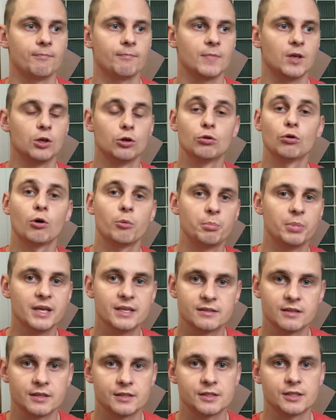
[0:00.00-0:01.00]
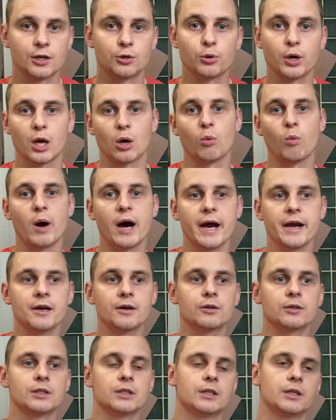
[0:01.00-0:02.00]
your business
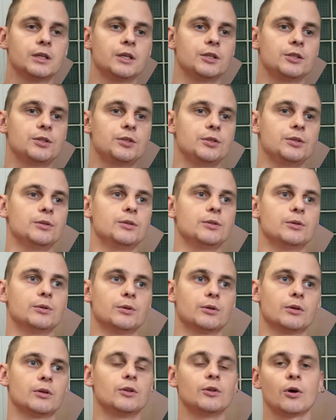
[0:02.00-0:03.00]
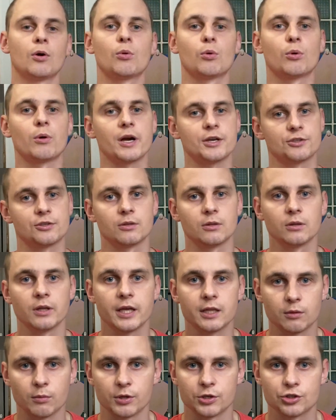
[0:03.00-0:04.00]
require to know Russian
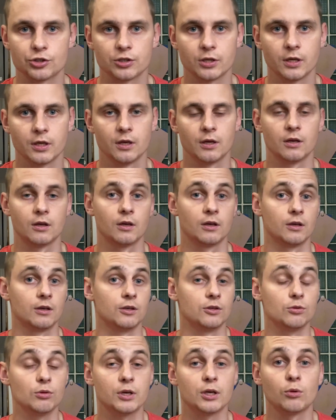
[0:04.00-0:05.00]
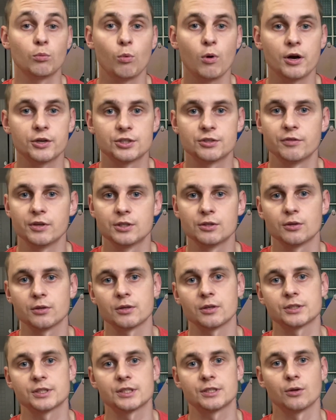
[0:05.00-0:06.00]
language, you can watch
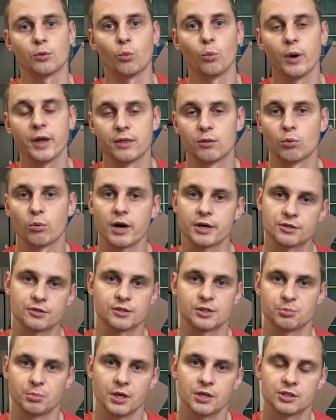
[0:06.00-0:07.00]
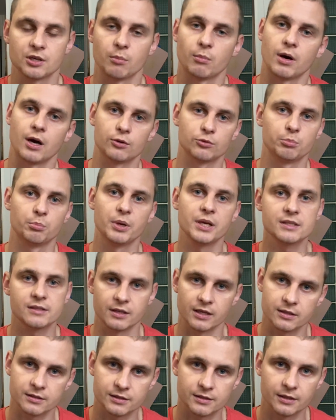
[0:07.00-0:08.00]
videos with Russian speech about
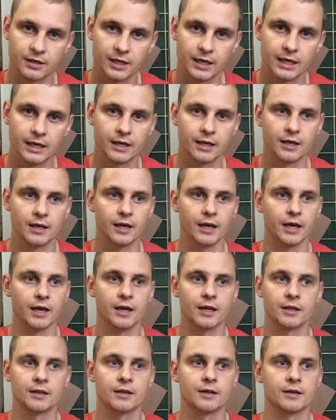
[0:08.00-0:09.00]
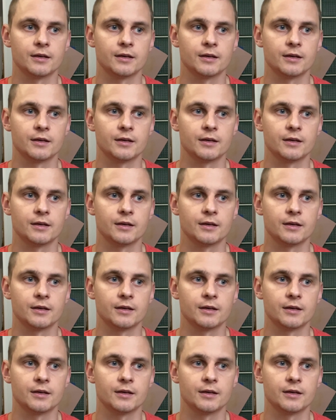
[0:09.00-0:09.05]
business, and